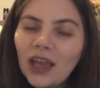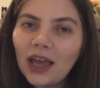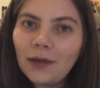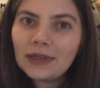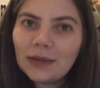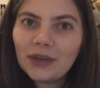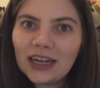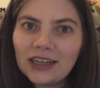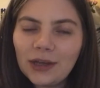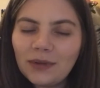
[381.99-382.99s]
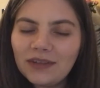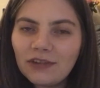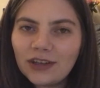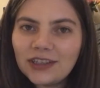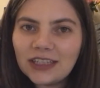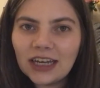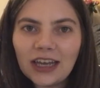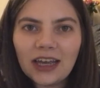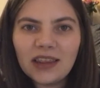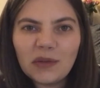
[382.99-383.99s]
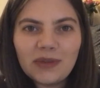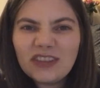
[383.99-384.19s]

And then we had a yummy roast dinner, and then we